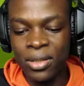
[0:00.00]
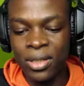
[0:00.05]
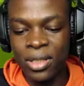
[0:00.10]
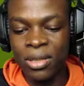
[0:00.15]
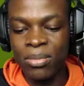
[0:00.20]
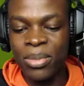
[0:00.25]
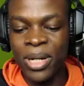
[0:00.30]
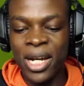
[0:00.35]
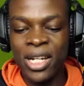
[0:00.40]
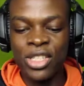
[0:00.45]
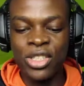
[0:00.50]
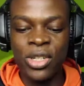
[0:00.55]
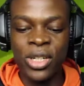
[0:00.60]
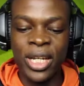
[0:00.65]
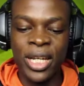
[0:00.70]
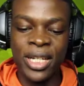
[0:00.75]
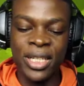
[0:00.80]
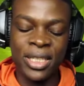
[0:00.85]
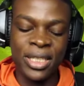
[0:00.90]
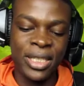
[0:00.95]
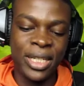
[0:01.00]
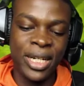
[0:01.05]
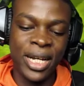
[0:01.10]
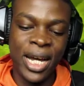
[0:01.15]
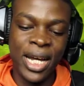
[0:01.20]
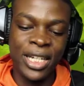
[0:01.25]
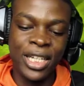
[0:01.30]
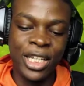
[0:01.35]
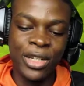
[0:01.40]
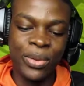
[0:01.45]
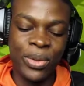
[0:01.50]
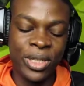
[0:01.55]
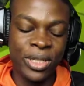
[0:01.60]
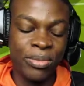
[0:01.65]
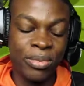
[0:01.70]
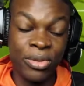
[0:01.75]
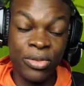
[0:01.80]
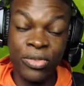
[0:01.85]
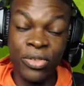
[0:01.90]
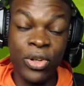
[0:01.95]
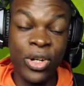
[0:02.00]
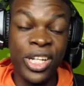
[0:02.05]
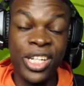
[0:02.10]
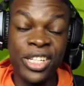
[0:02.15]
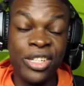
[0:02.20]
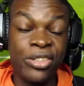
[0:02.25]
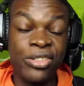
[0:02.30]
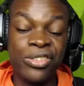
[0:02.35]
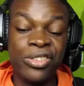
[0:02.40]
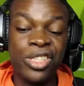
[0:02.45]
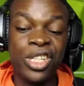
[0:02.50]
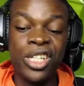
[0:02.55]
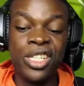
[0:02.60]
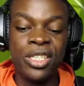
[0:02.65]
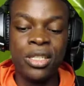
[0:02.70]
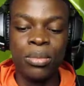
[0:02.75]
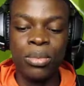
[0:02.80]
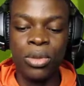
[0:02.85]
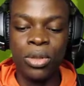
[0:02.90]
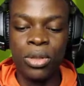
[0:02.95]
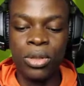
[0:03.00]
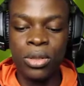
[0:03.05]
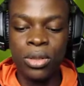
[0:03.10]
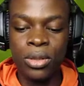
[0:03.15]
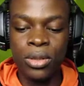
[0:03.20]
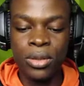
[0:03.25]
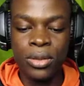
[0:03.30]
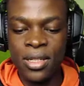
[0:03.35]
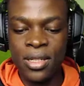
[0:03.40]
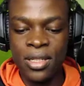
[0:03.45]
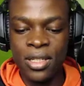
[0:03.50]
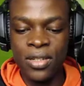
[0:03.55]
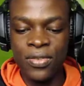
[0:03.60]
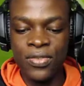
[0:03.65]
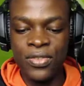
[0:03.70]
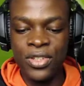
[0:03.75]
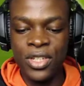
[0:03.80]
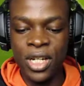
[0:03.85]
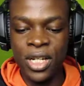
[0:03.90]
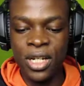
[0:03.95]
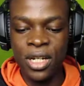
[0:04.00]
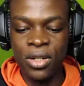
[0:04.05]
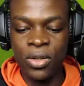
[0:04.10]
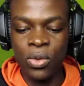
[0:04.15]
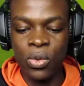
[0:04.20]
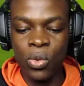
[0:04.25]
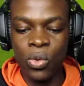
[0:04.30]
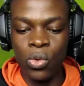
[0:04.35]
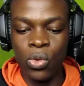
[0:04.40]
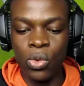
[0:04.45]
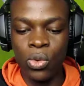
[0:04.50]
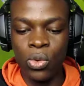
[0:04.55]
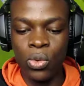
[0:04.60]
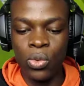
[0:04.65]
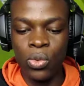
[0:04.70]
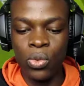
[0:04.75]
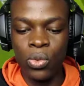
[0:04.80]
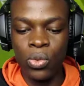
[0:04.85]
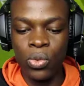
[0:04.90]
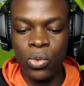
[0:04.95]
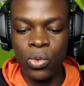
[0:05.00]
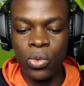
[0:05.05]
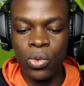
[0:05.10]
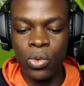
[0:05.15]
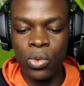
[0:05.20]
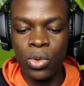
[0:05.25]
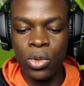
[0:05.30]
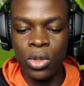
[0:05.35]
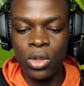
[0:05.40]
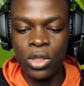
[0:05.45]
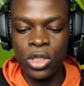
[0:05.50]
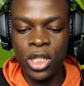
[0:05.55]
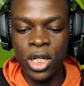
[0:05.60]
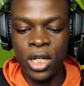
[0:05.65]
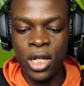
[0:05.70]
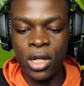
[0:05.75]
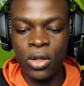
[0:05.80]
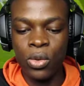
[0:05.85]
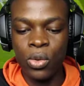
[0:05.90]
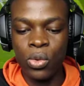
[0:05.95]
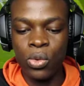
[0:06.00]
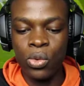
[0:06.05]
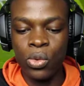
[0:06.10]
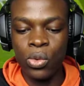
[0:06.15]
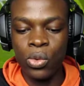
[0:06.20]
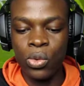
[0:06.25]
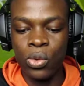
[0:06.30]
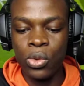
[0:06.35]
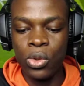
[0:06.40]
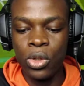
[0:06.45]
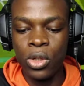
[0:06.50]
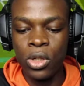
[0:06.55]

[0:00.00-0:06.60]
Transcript: Ibra is not getting there. I knew it before. He even changed the ball. Give Çalhanoğlu. Çalhanoğlu.